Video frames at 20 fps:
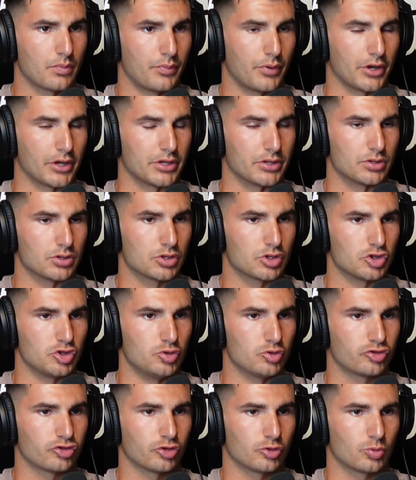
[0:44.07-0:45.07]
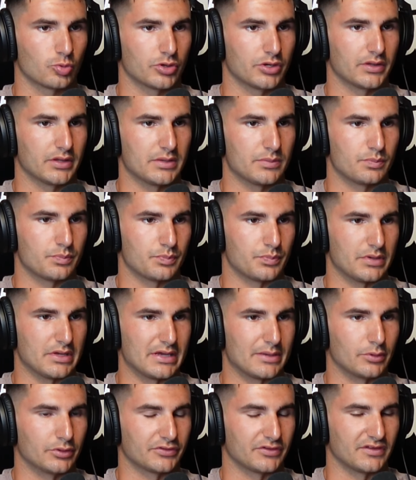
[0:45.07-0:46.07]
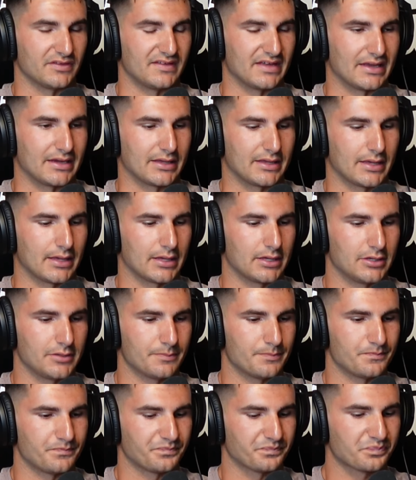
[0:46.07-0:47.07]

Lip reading: But you should really be able to dedicate